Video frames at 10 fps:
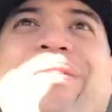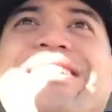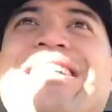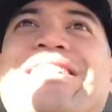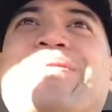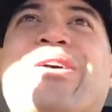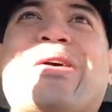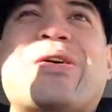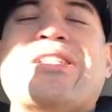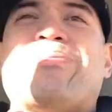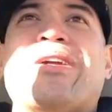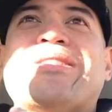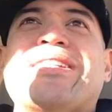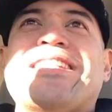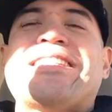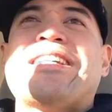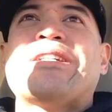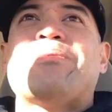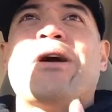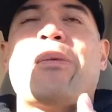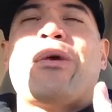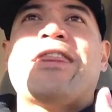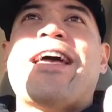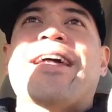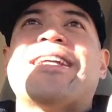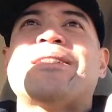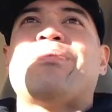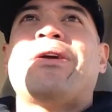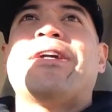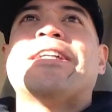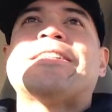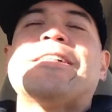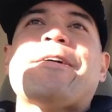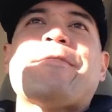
my testimony always brings me to tears, but with that experience,